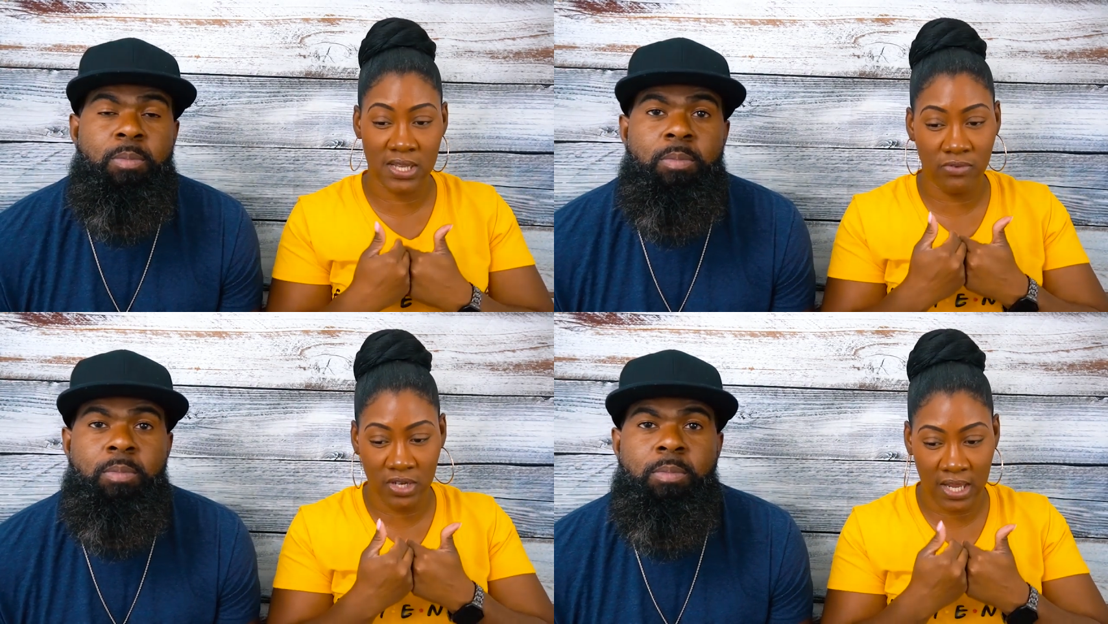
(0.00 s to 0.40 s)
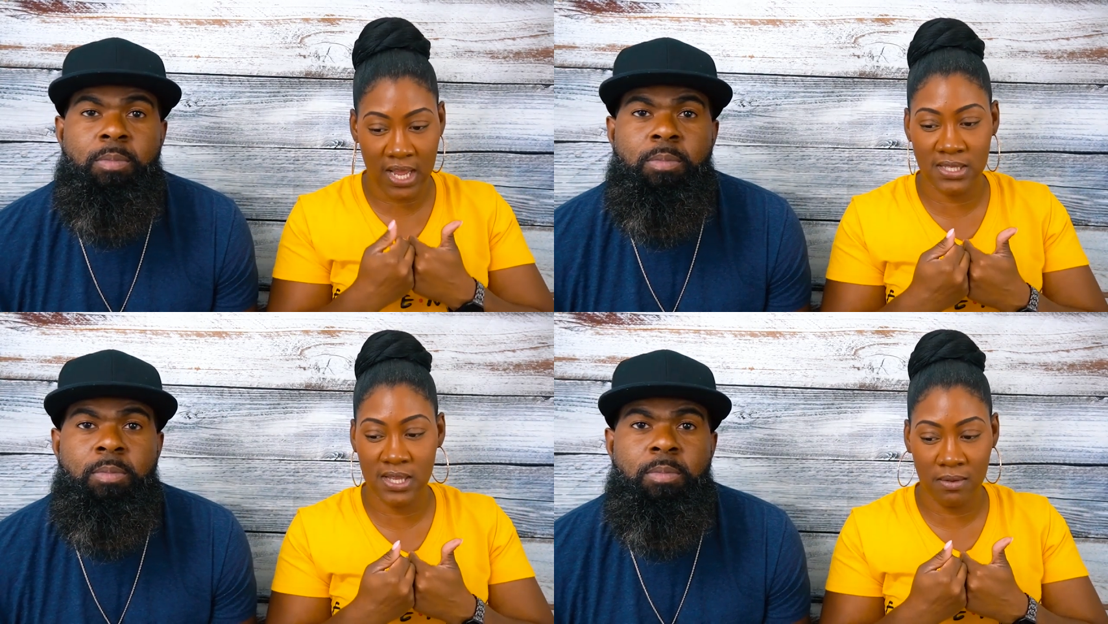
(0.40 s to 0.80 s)
Speaker 1: I
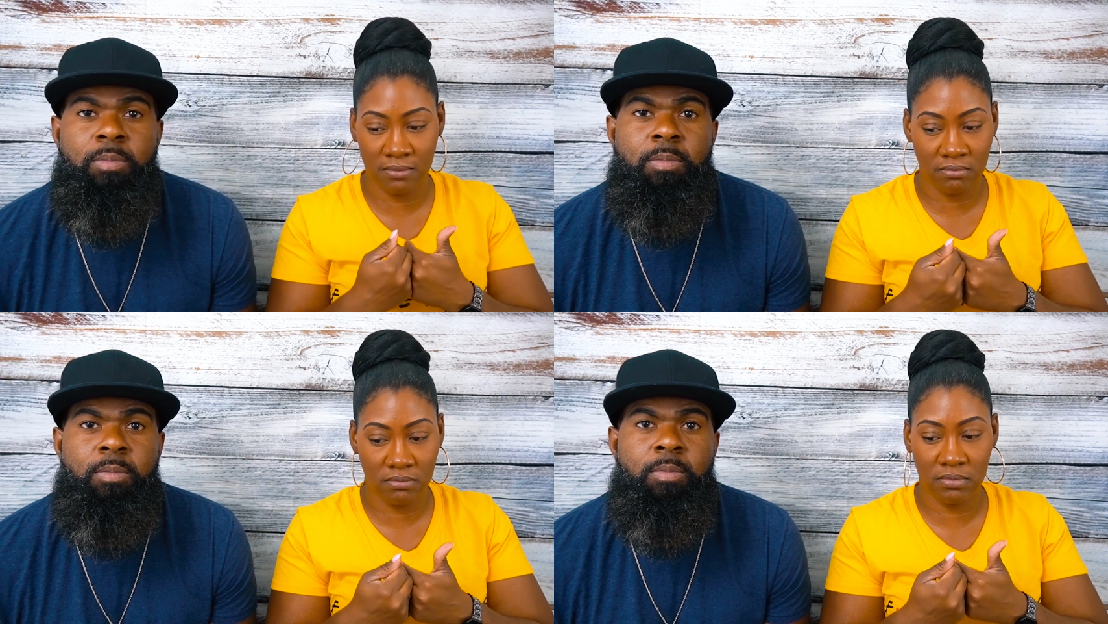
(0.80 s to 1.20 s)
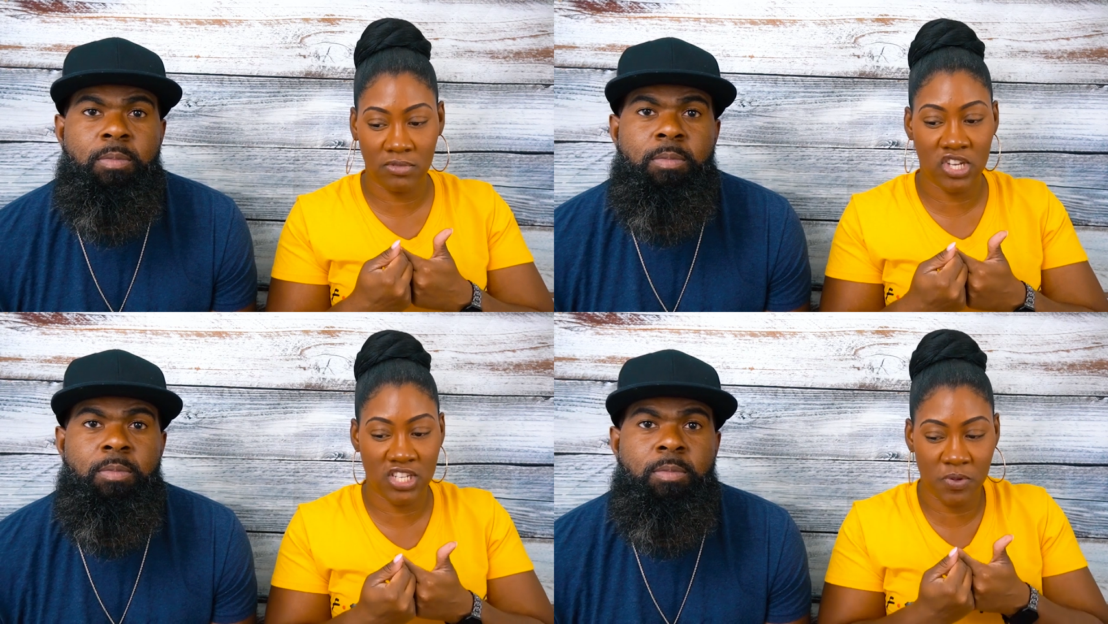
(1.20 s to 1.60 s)
realize that
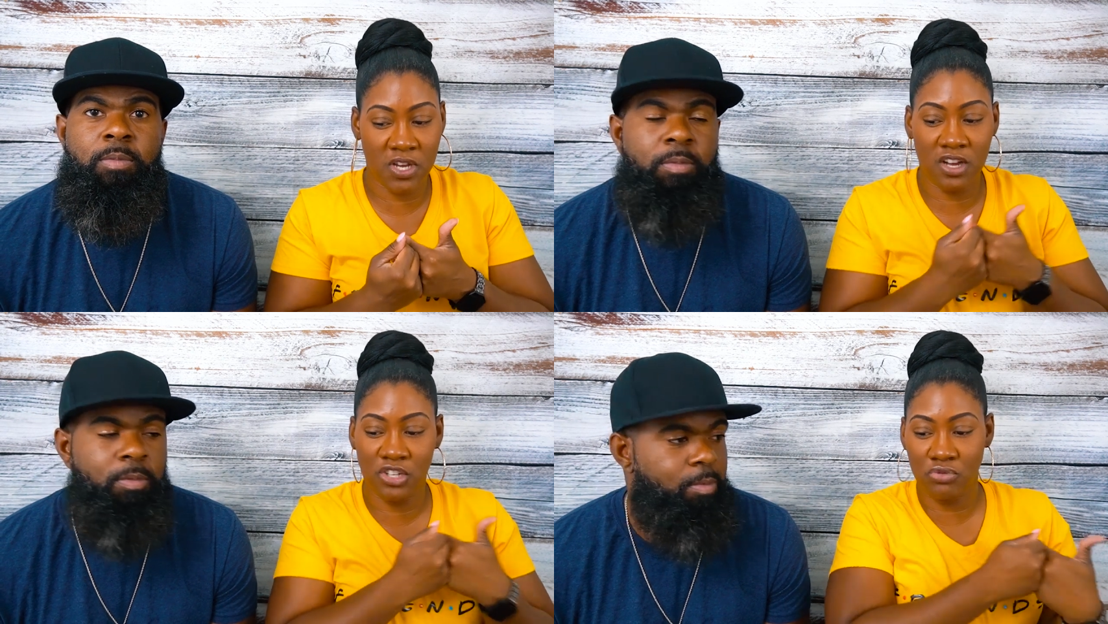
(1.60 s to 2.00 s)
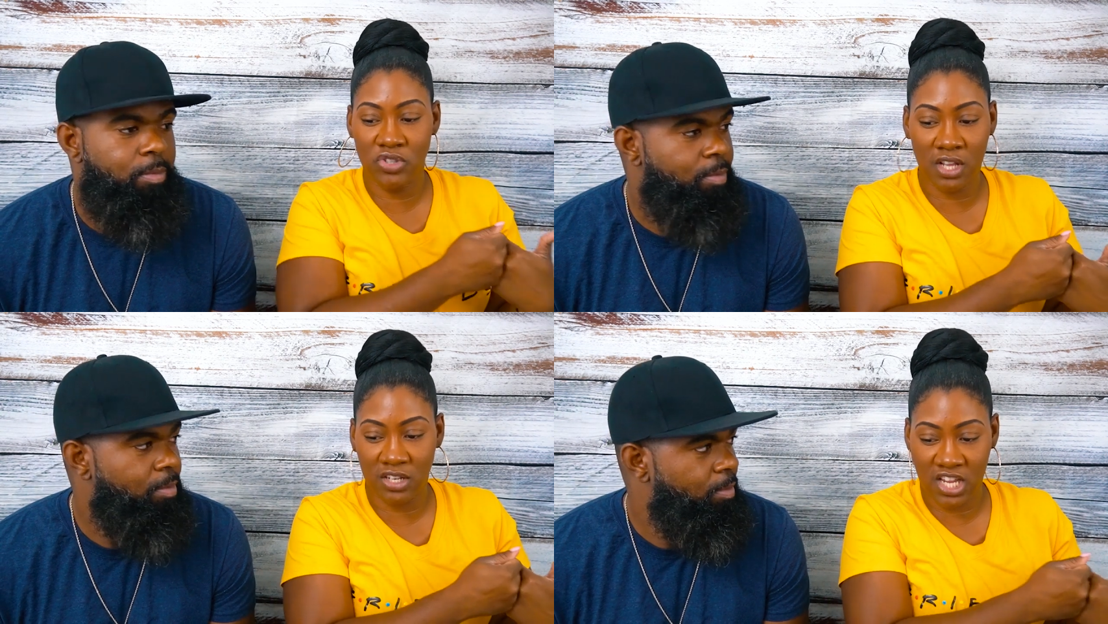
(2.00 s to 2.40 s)
just because you
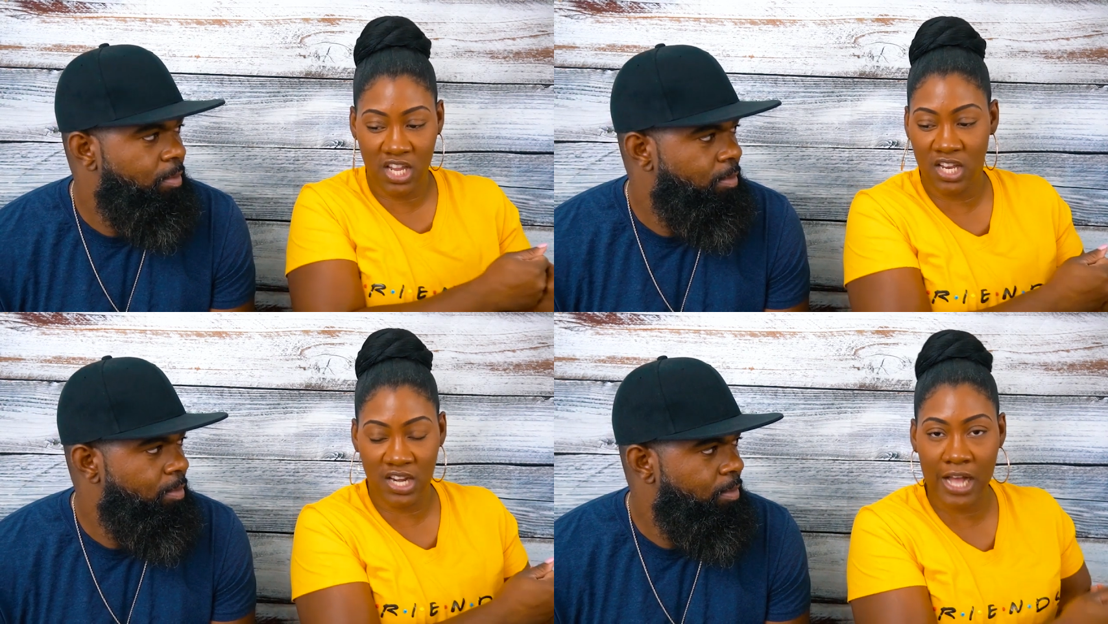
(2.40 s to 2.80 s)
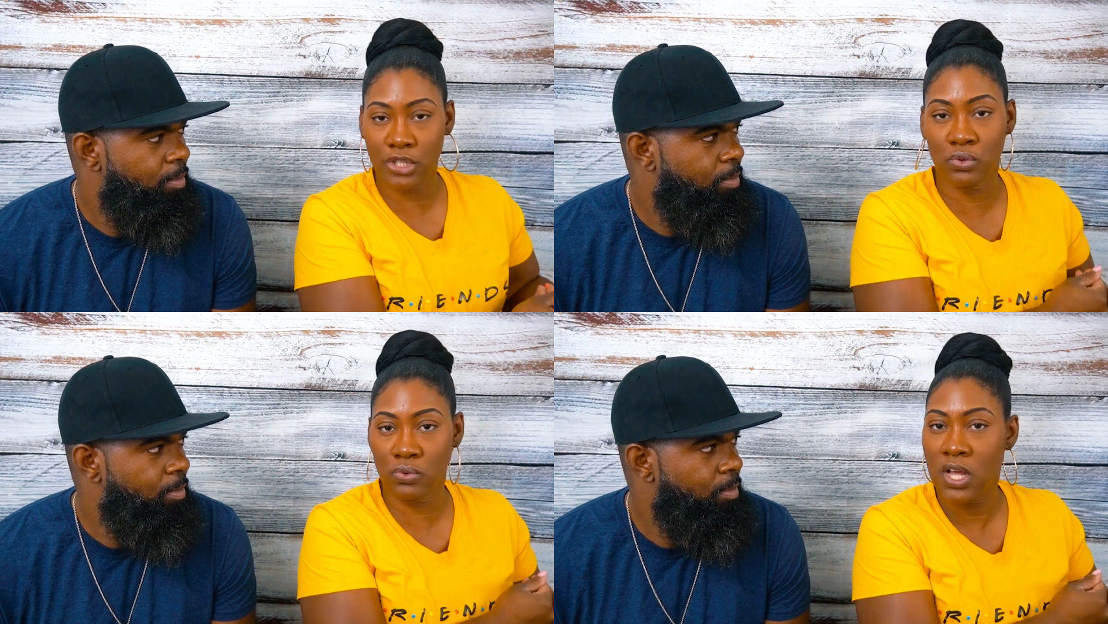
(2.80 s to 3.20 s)
tell a kid not
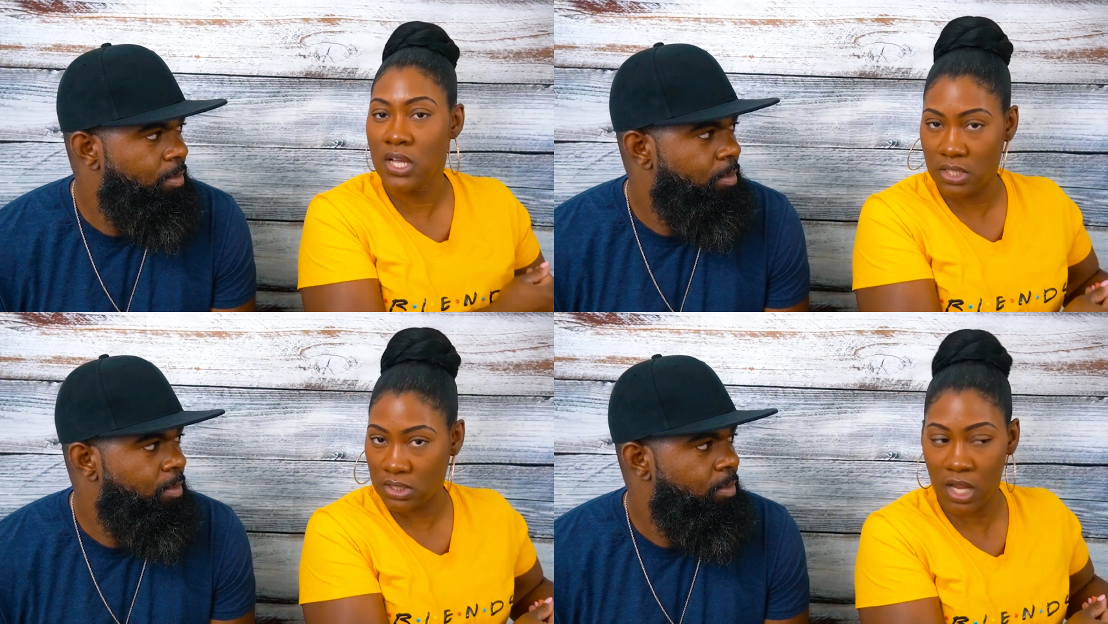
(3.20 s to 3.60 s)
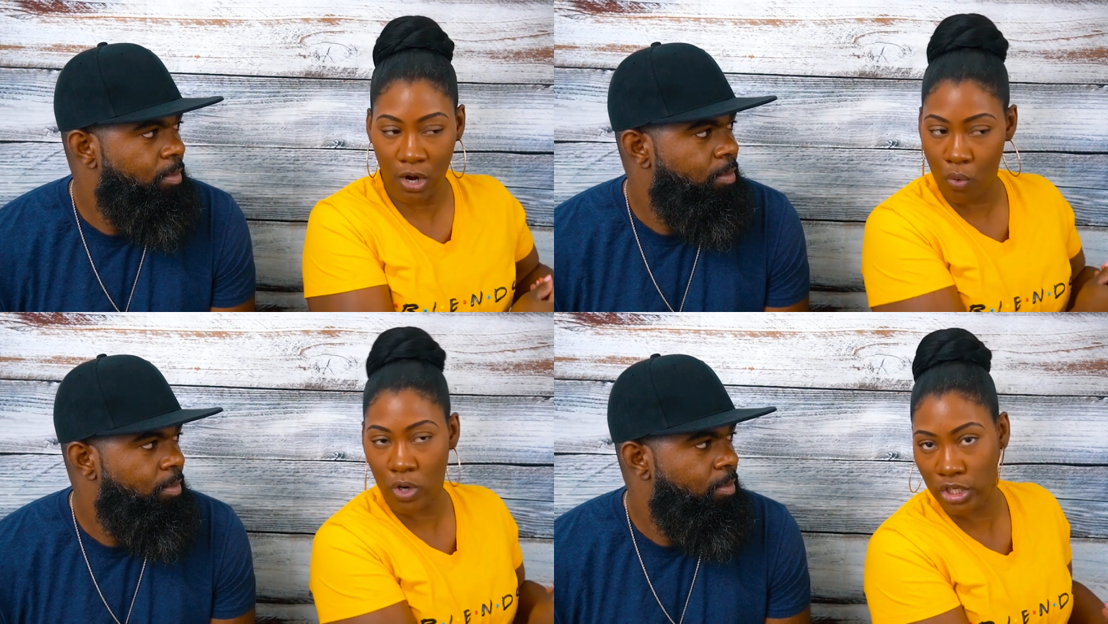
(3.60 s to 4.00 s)
to, they're
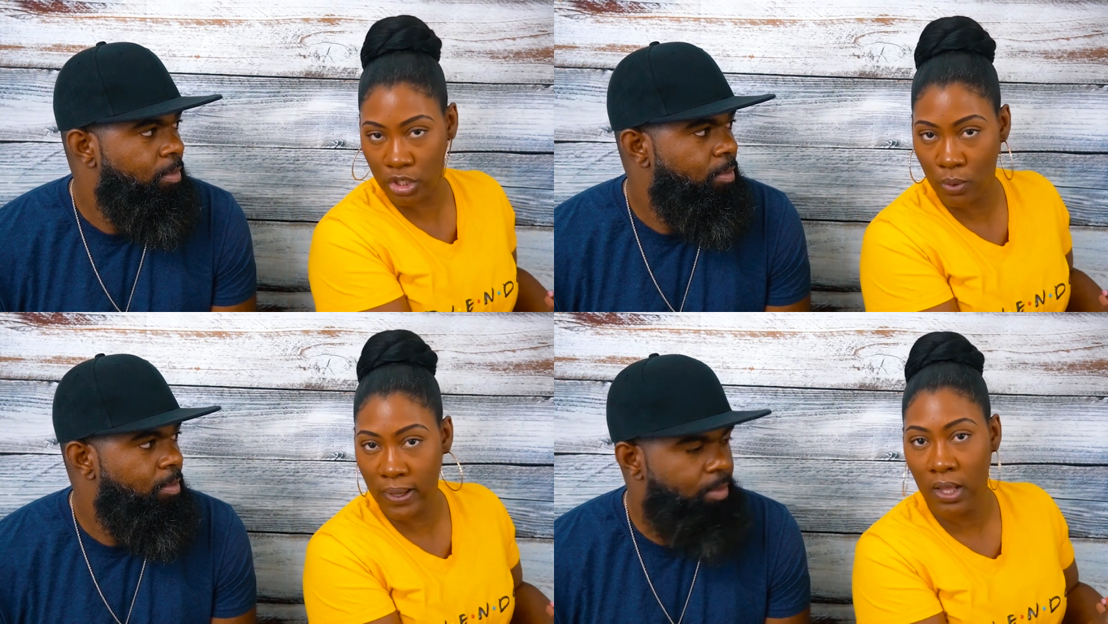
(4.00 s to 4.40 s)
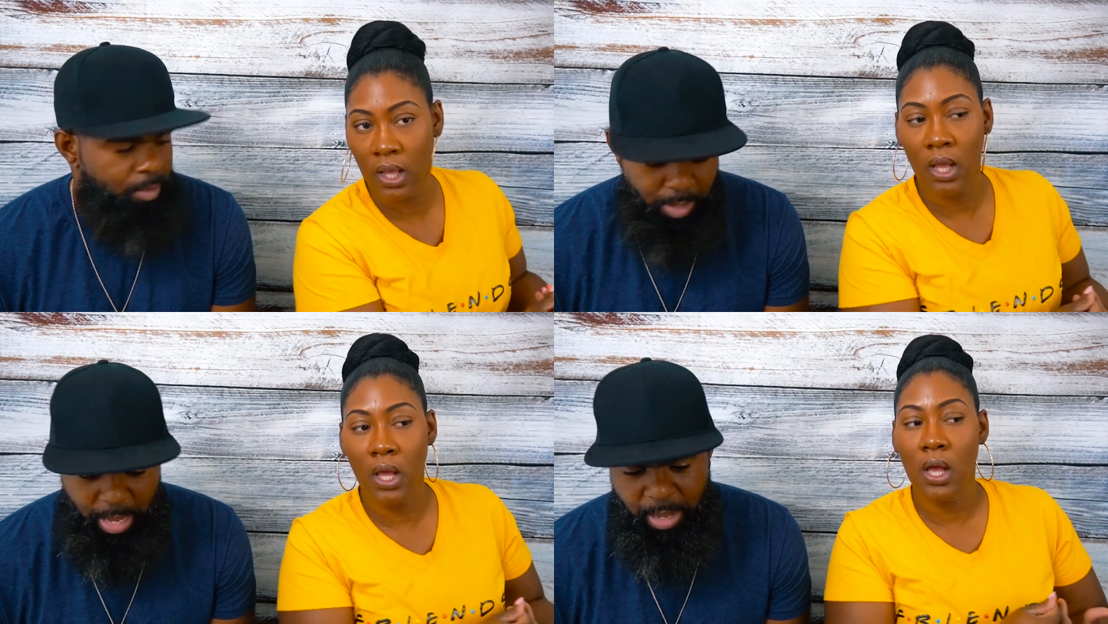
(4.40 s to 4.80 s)
going to do it.
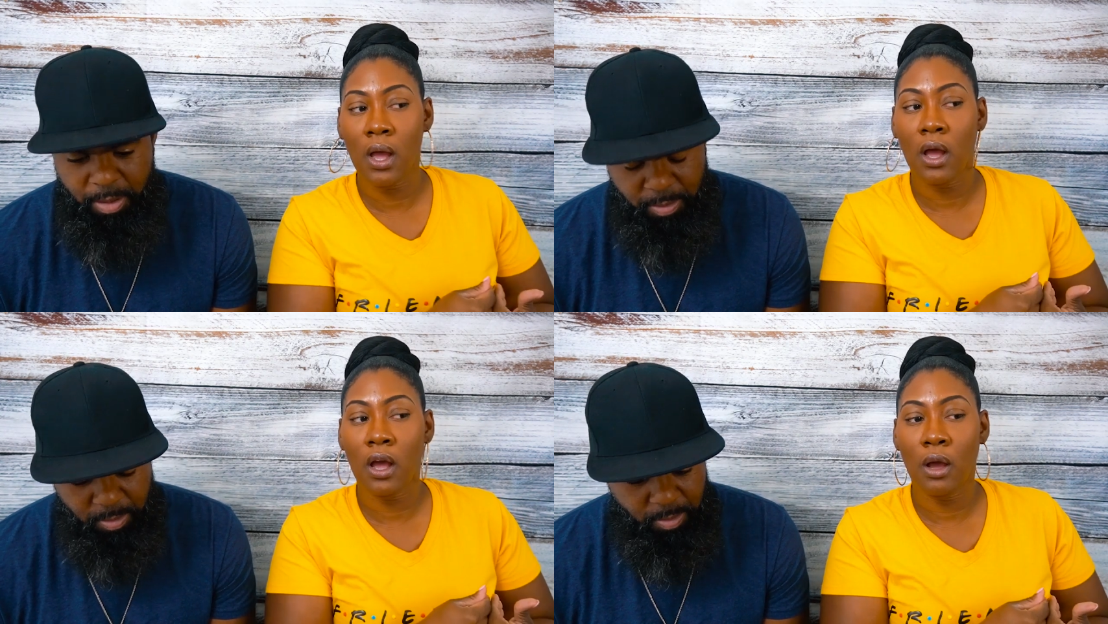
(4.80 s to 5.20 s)
Yeah.